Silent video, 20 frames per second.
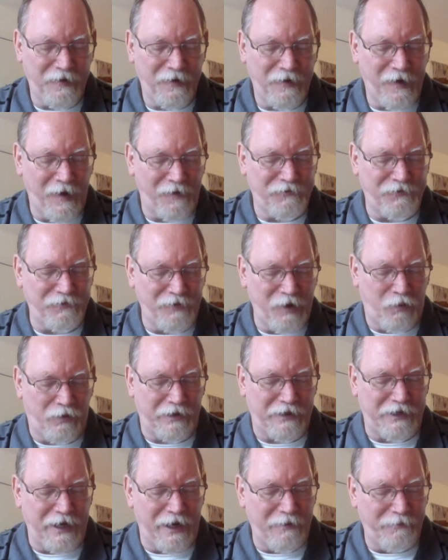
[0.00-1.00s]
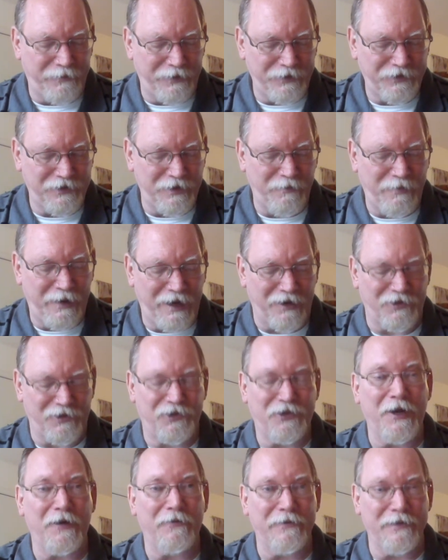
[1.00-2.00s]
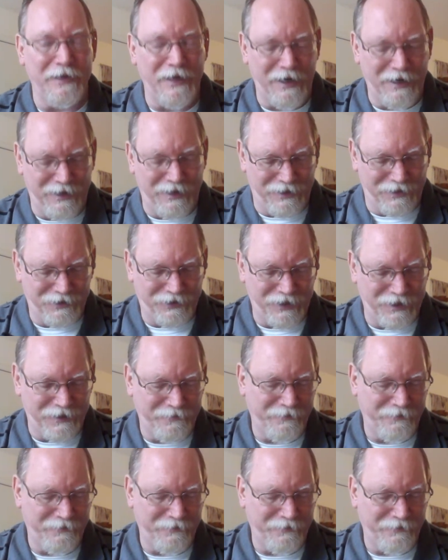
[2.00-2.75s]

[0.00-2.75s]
after they were compassed about seven days.